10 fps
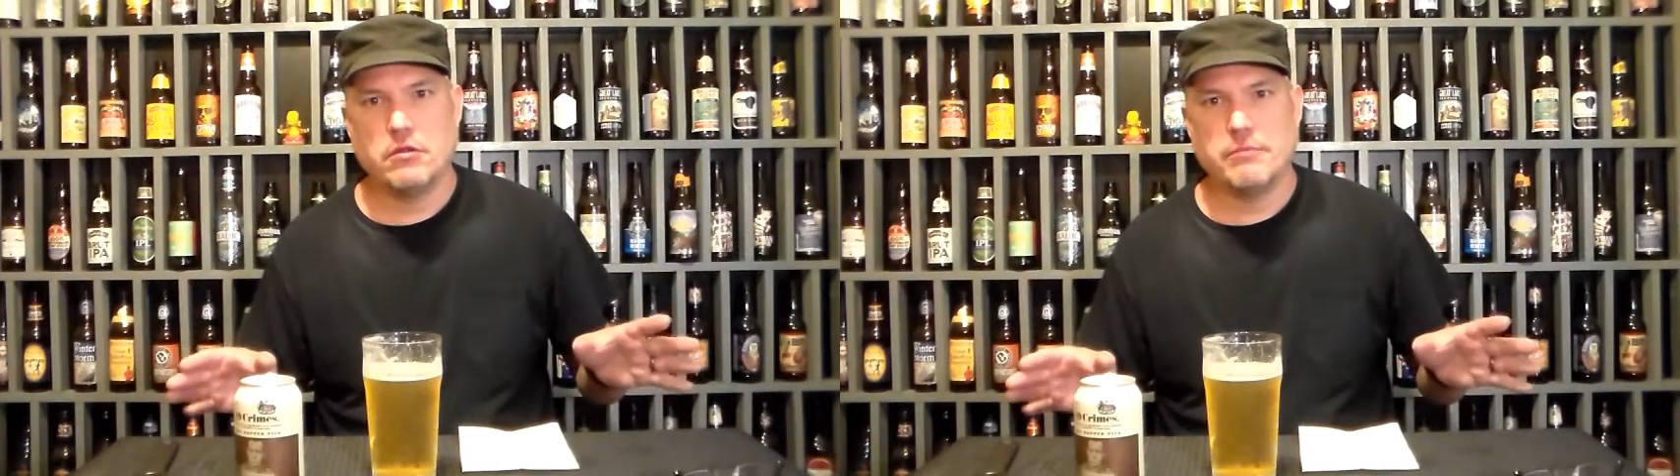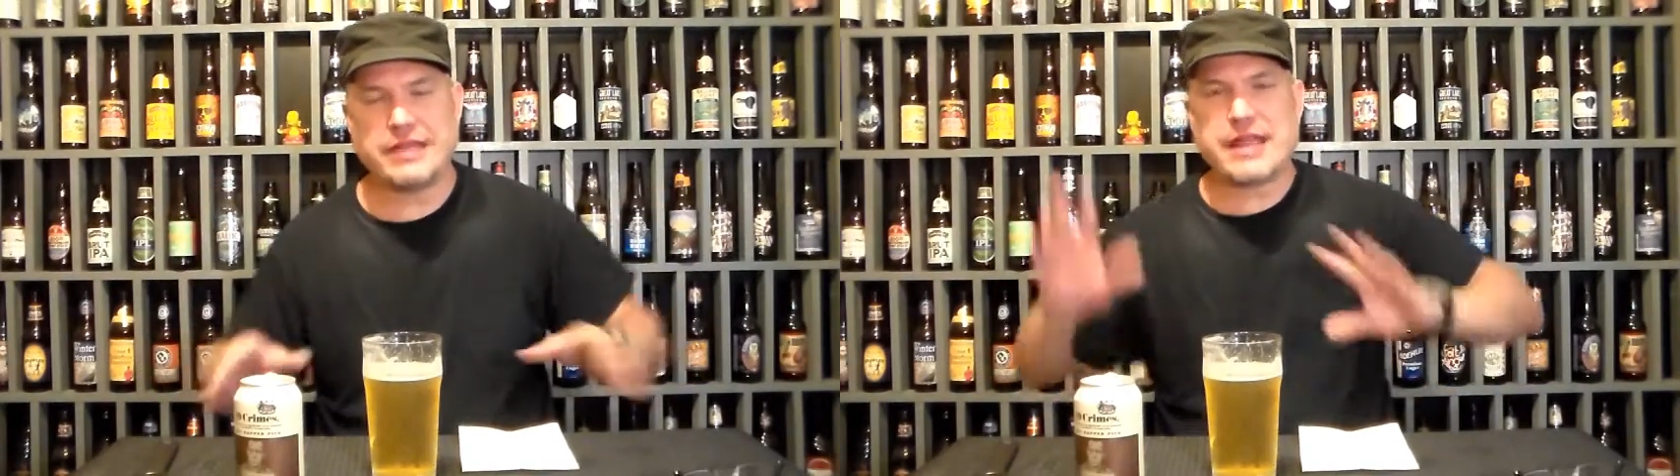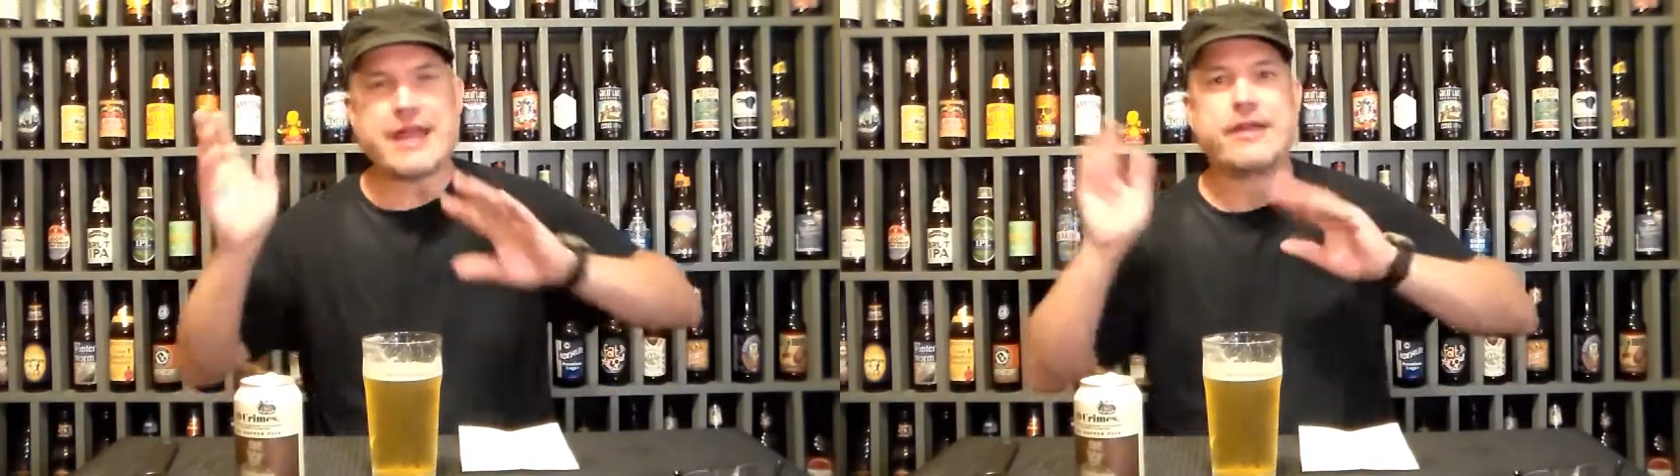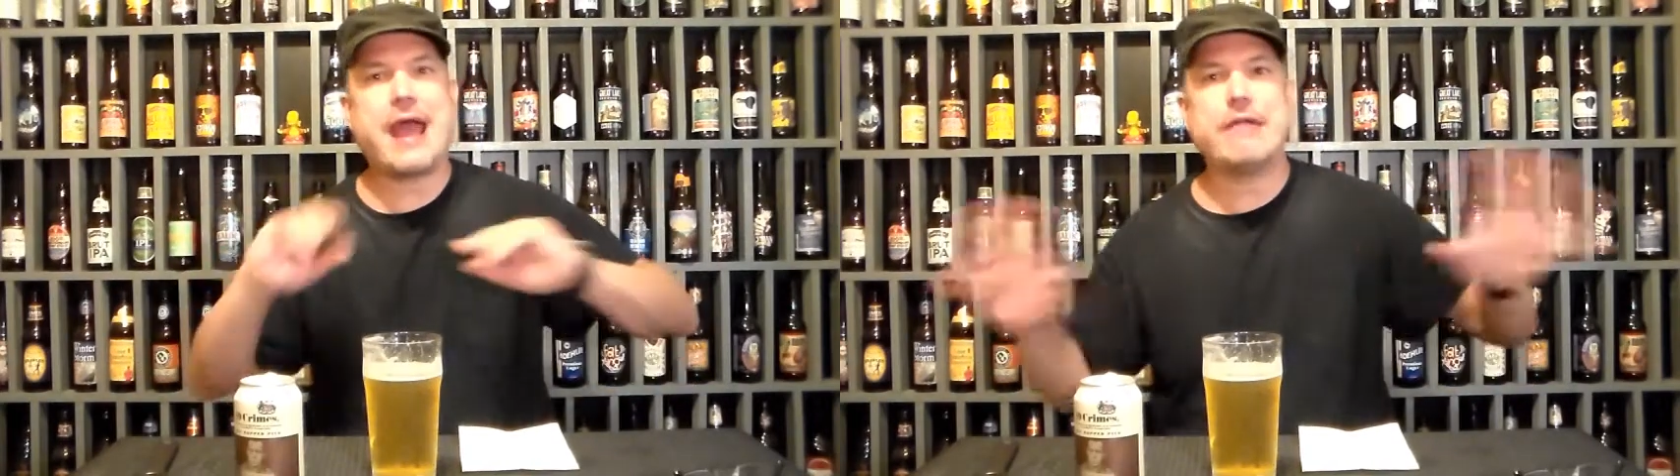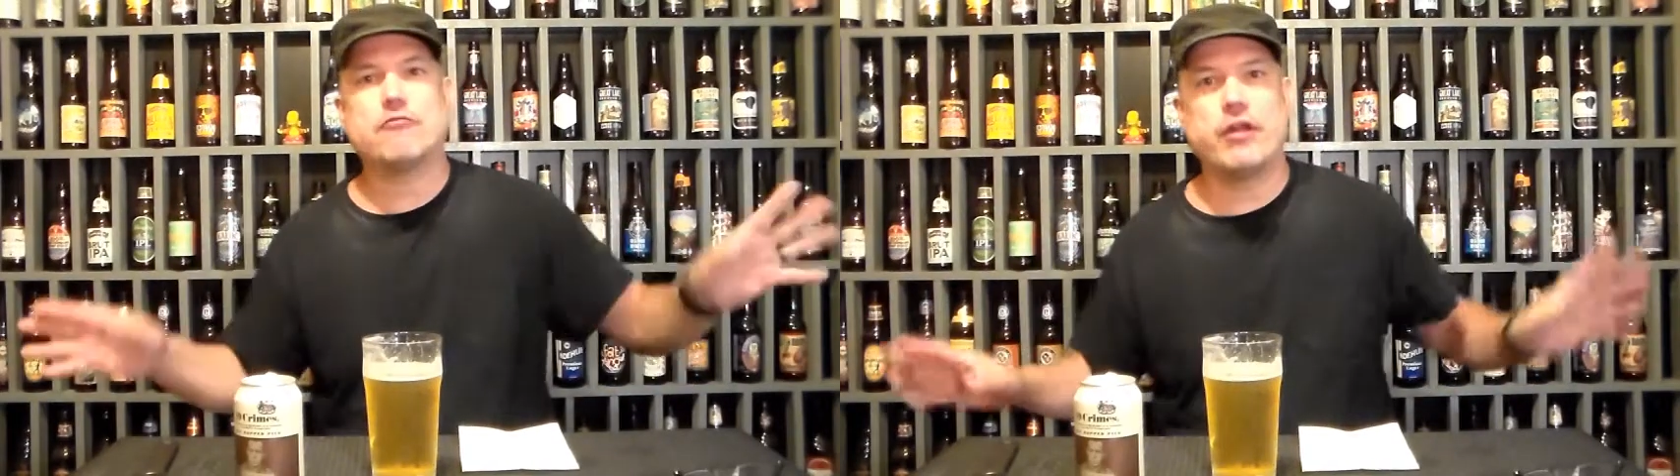Make that
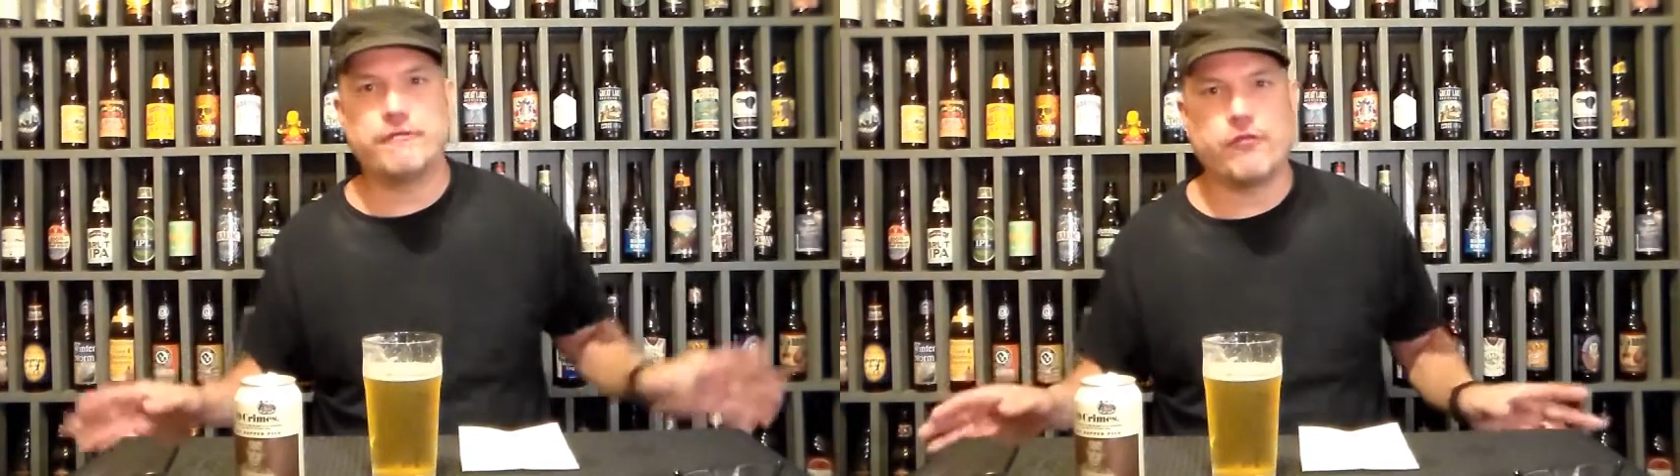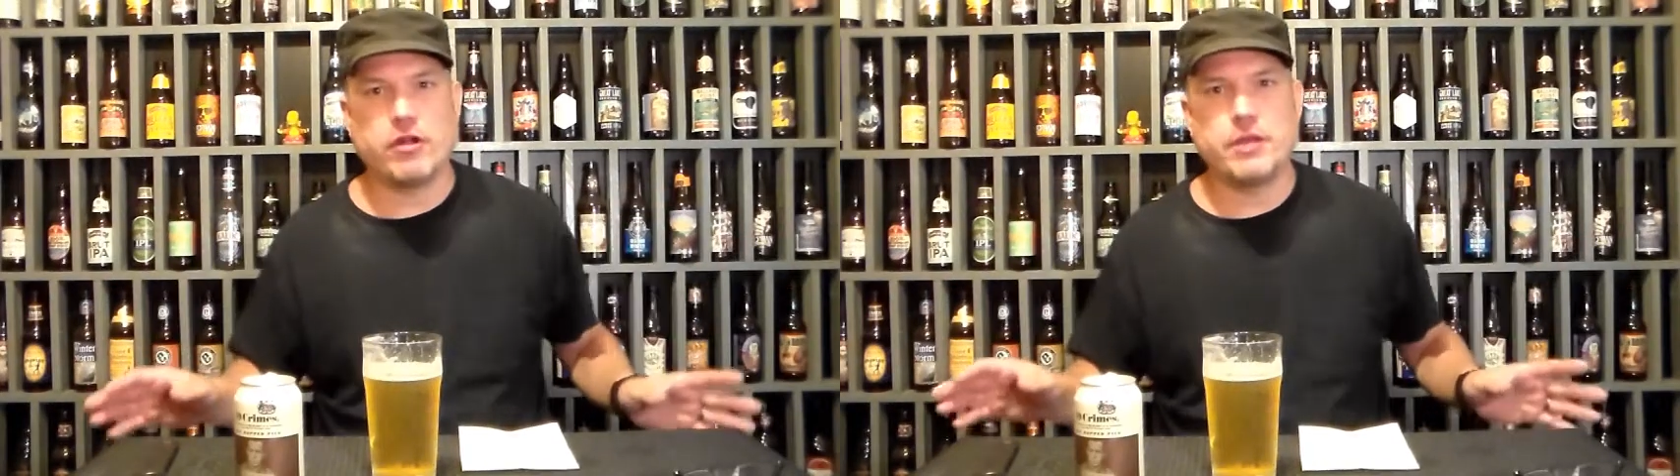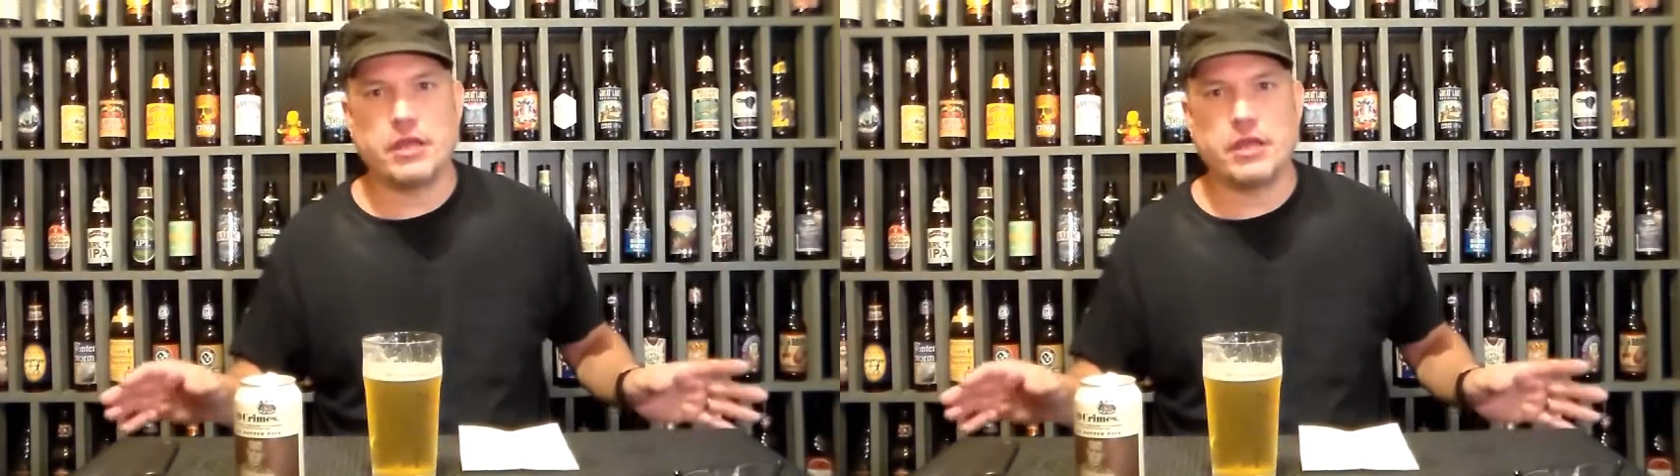cat run in front of me